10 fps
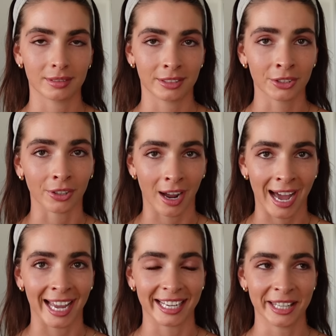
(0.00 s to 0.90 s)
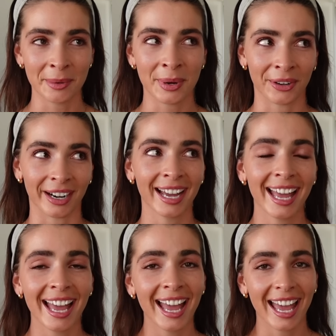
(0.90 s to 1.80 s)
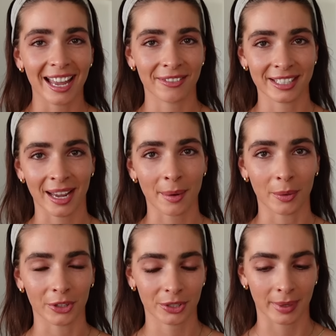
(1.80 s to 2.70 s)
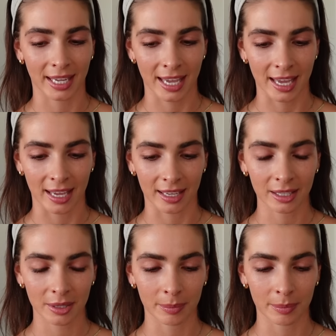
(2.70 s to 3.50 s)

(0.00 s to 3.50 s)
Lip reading: cry in the mirror every time I washed my hair